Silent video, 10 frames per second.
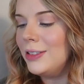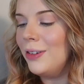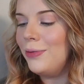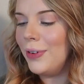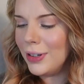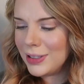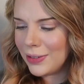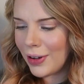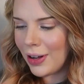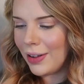So first
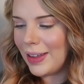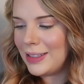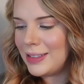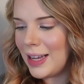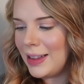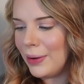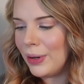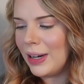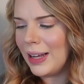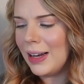of all, they said that
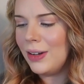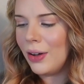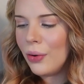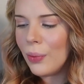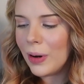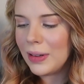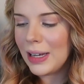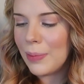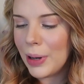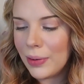we're going to get
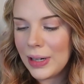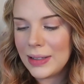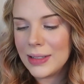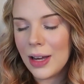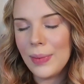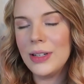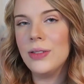noteworthy opponents coming